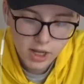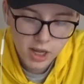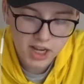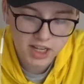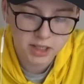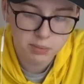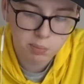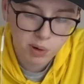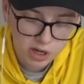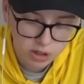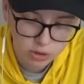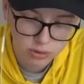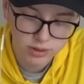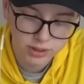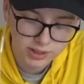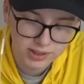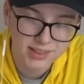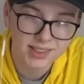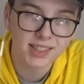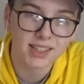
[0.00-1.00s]
especially
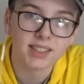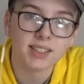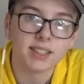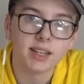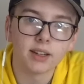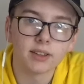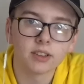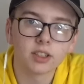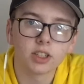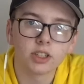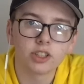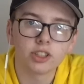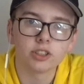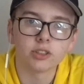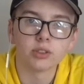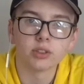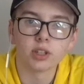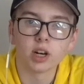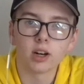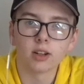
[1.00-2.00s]
since it has Death Touch and
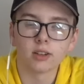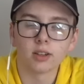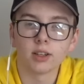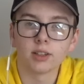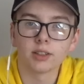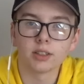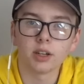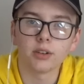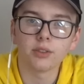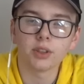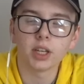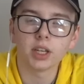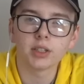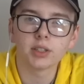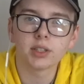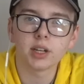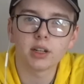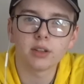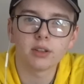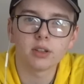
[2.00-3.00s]
there's not a lot of stuff that
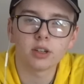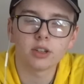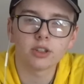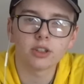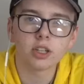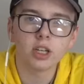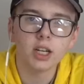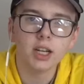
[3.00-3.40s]
has Death Touch.